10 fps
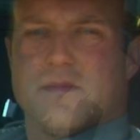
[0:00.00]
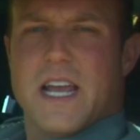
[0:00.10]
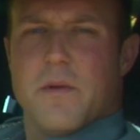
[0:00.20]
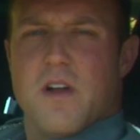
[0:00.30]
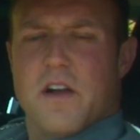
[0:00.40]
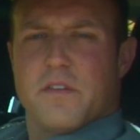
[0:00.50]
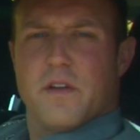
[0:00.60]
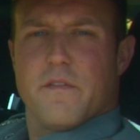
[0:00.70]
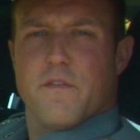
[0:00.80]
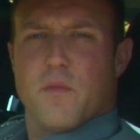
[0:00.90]
I'm an
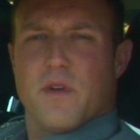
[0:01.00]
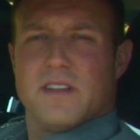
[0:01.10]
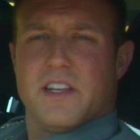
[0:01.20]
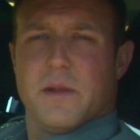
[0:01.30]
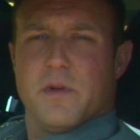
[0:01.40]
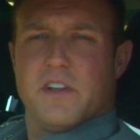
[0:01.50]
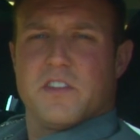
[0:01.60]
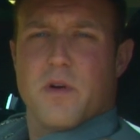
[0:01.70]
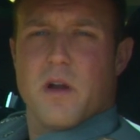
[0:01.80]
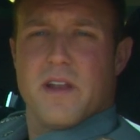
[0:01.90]
officer for Marine City Police
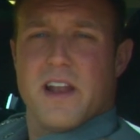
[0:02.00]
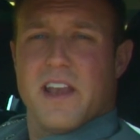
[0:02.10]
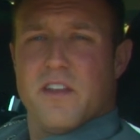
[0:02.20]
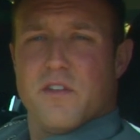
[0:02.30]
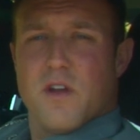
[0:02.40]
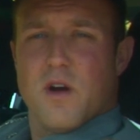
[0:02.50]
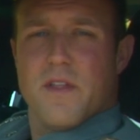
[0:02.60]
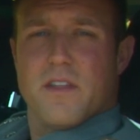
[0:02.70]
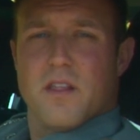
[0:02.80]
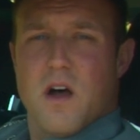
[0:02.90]
Department, and I need you to know
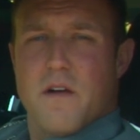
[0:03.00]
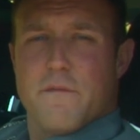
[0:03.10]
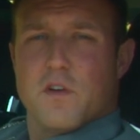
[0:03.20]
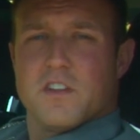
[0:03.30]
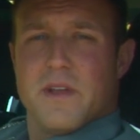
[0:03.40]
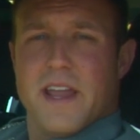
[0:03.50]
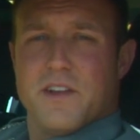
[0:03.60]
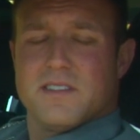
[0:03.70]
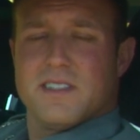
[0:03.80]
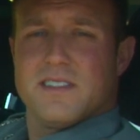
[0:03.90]
that the law enforcement
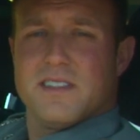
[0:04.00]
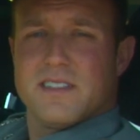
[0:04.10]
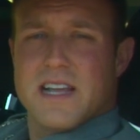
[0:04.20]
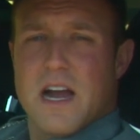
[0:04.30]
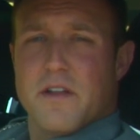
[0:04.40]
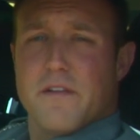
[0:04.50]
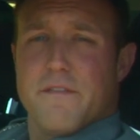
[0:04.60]
agencies in this county are